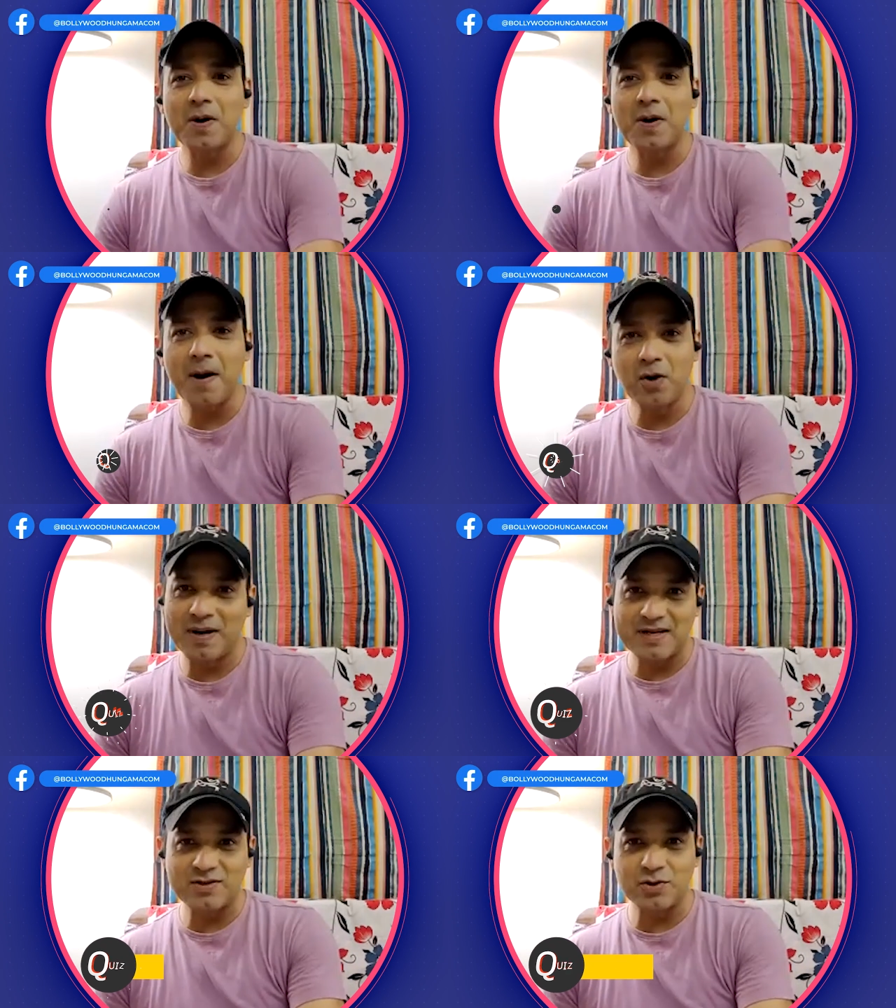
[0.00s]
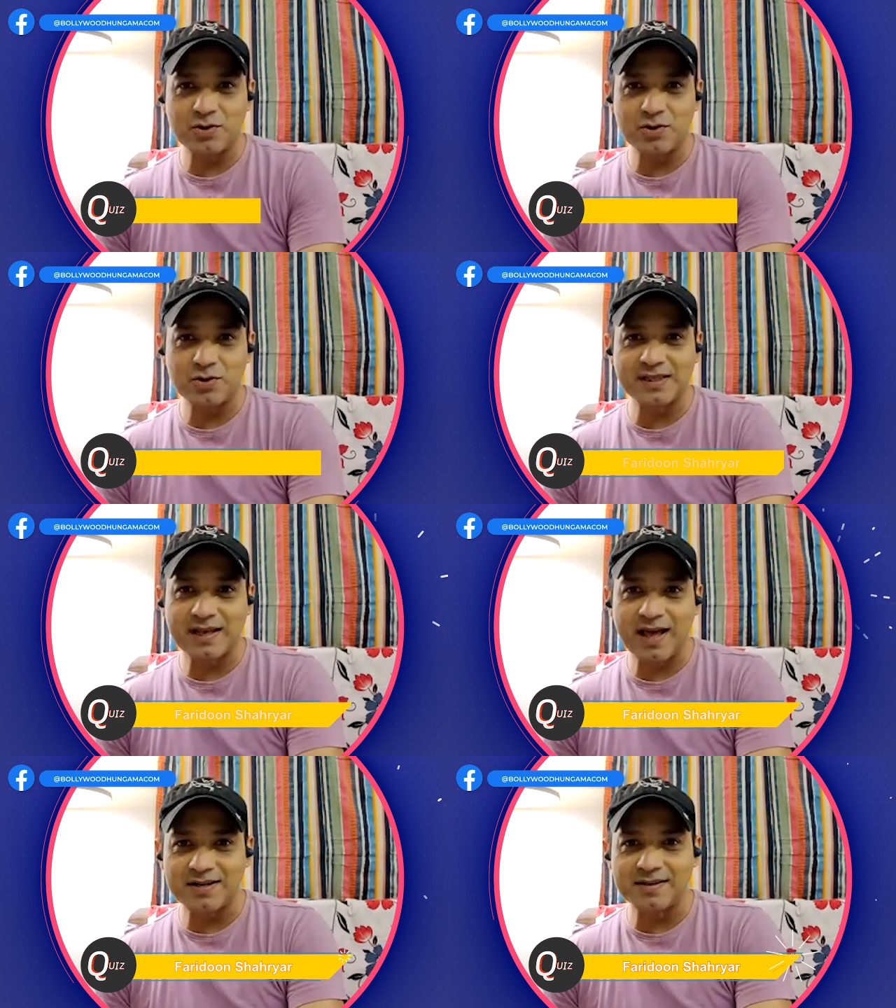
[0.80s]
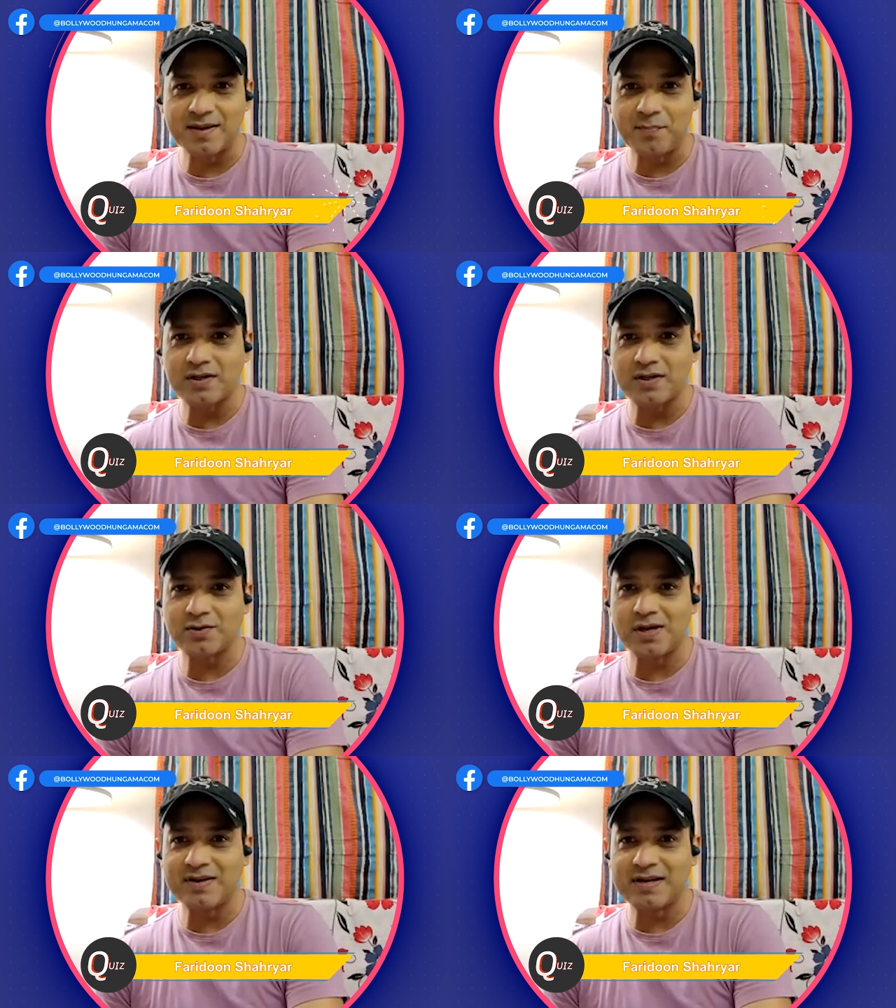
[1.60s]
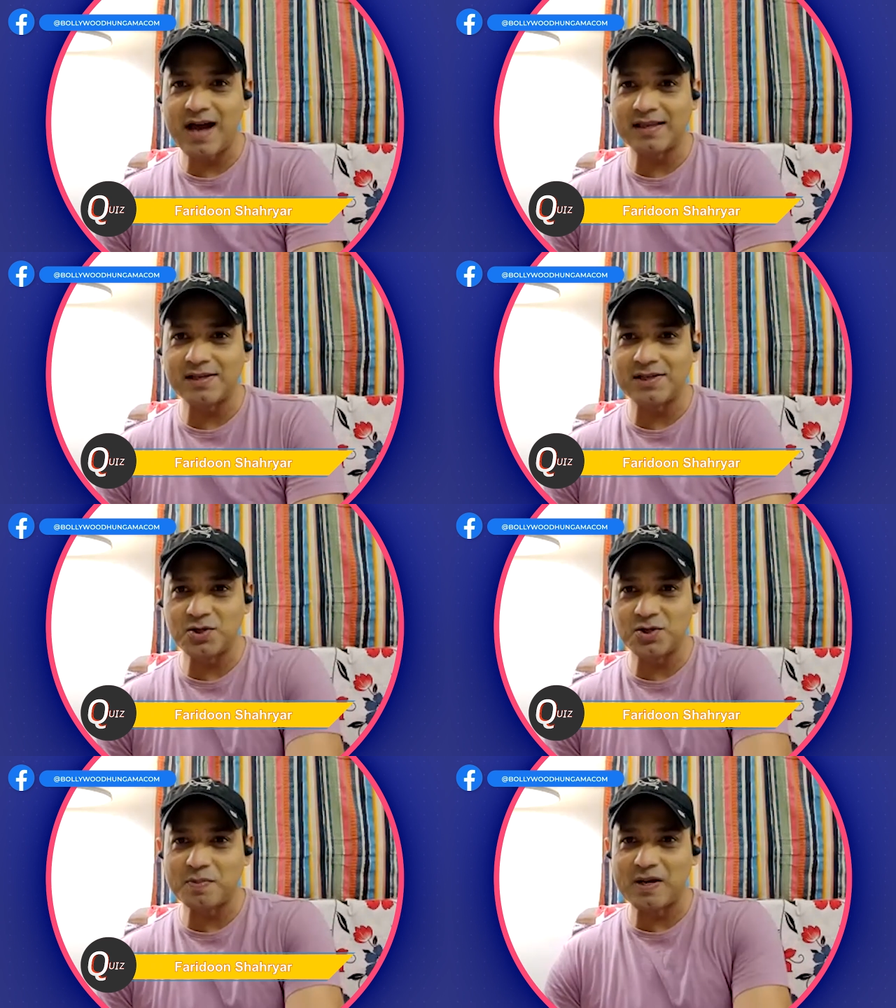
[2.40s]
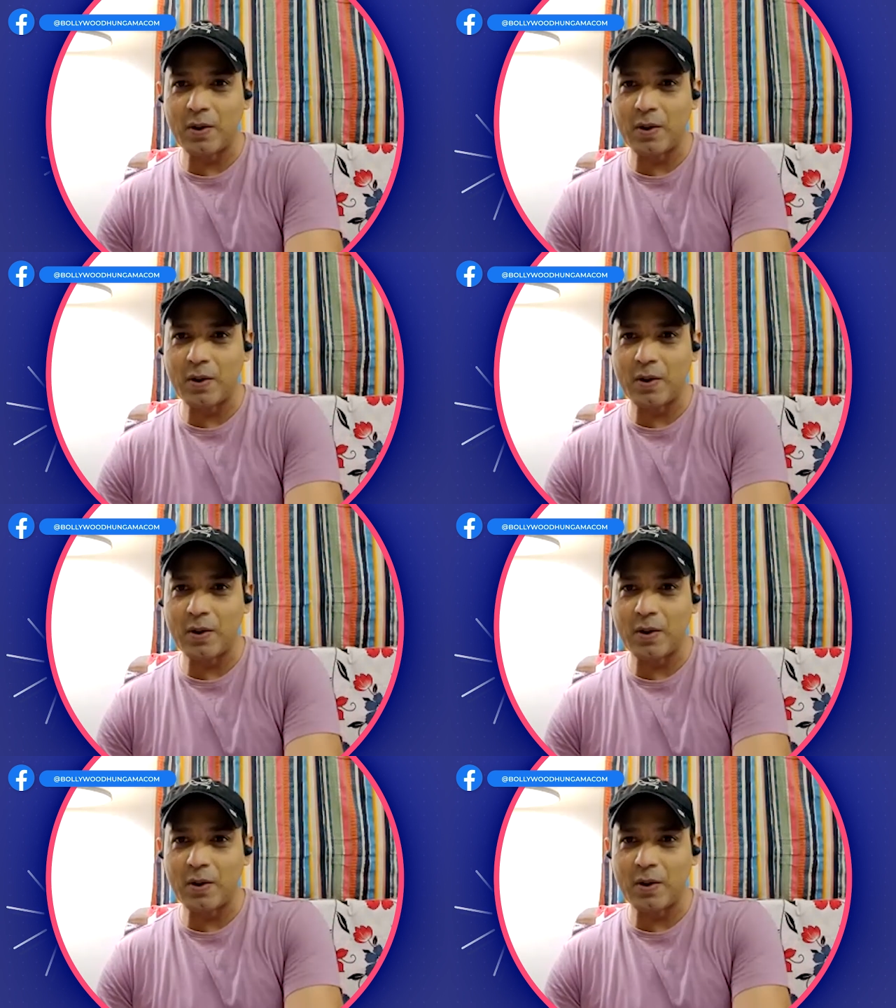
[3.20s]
So no, but Sucheta Dalal has written the book, so even I think